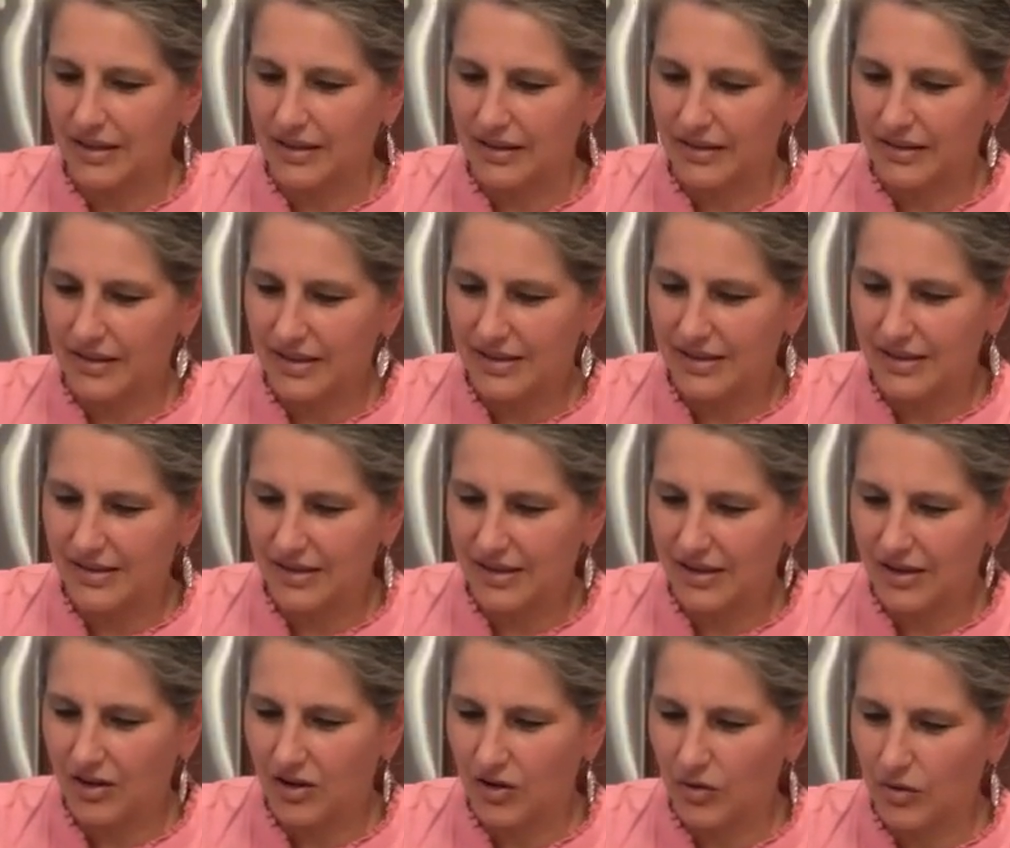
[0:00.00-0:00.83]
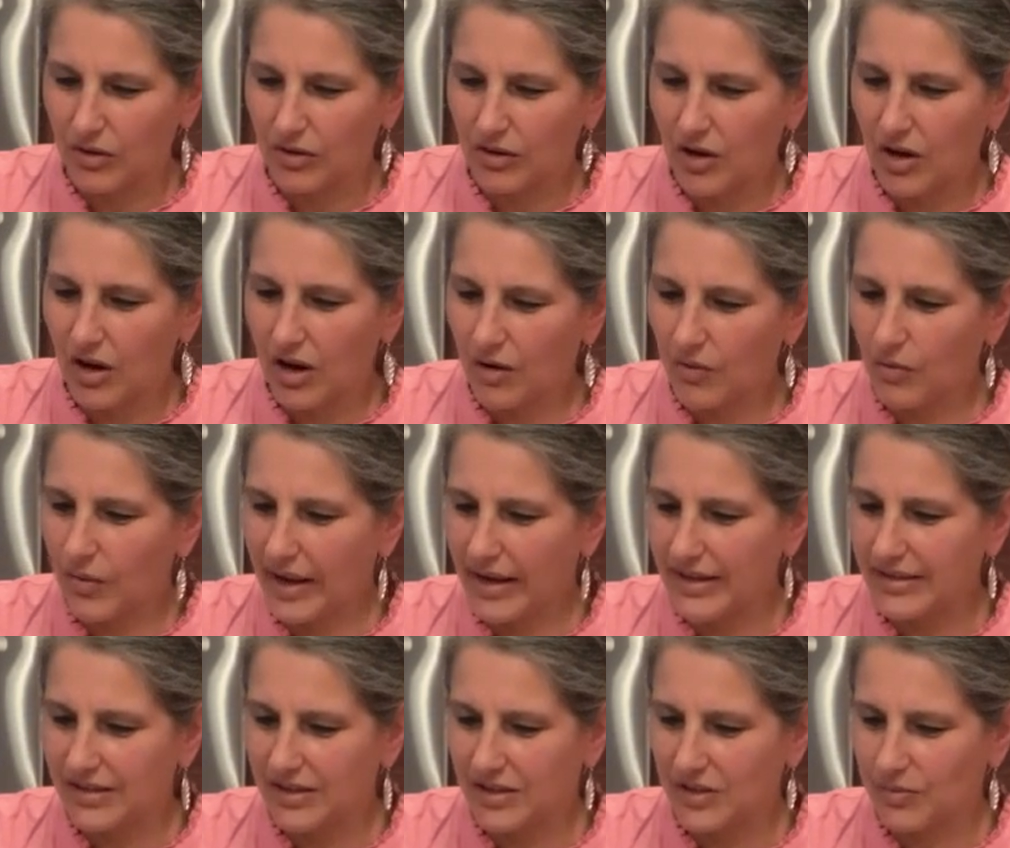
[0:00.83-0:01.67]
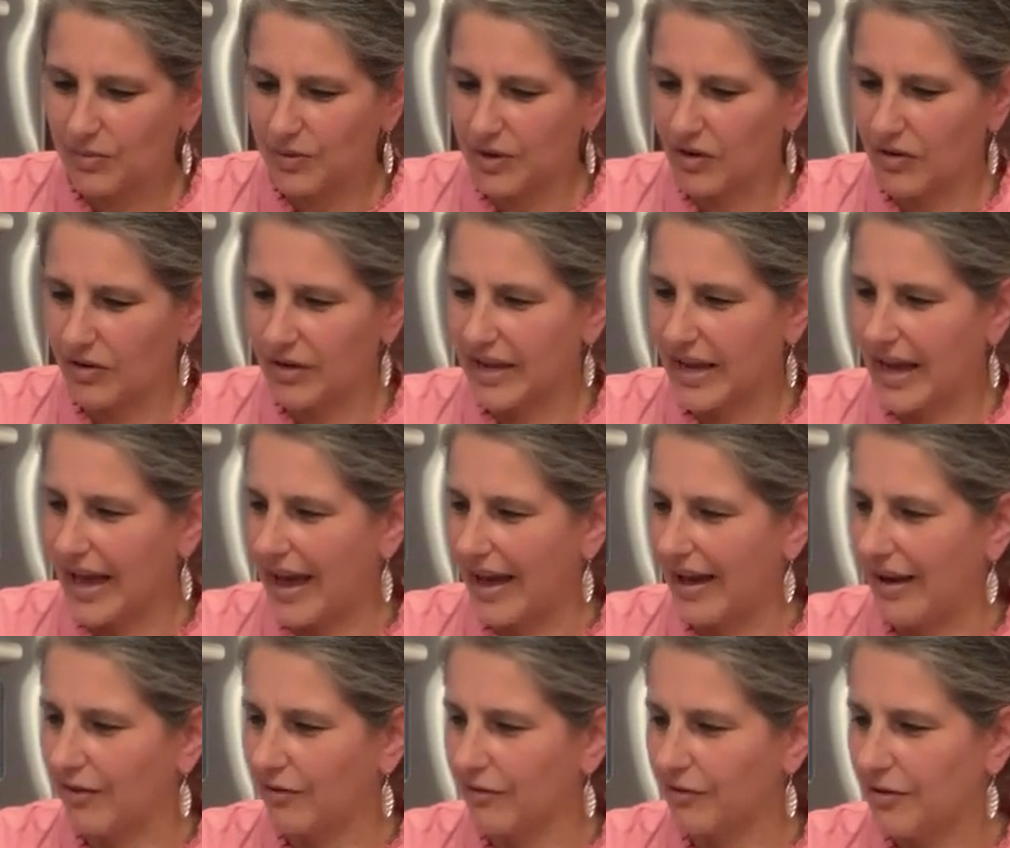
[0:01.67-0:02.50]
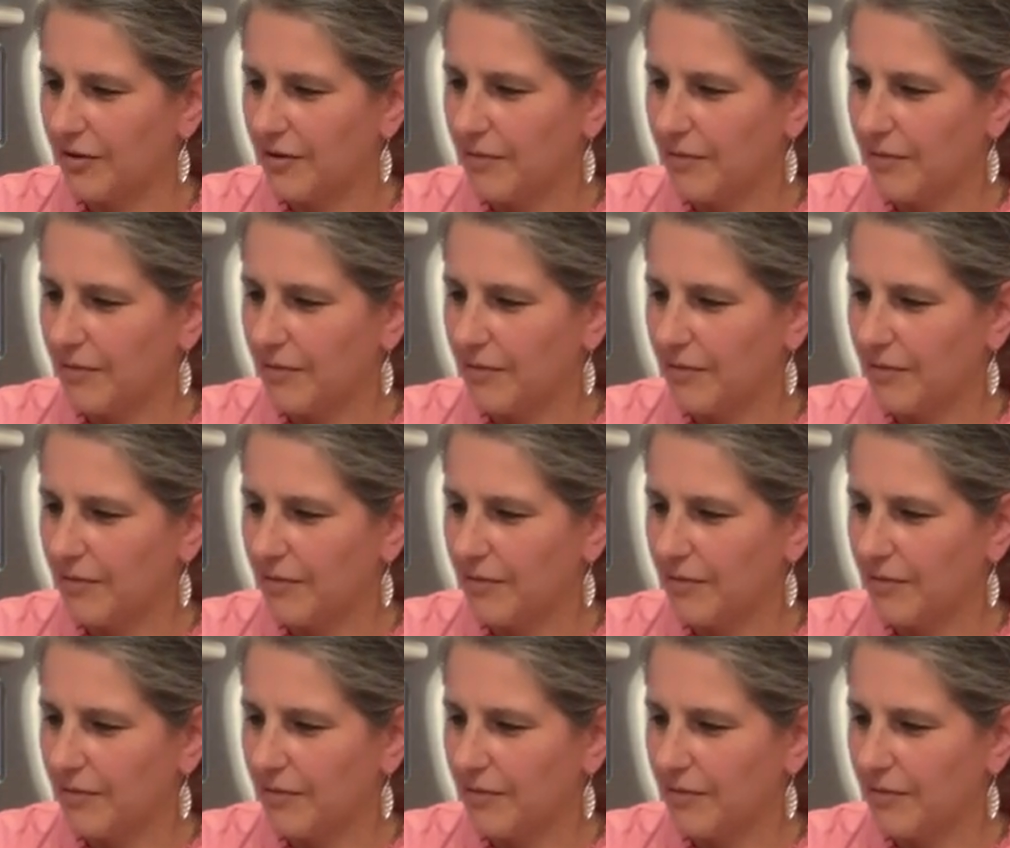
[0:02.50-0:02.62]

this is gonna go a long way since we already have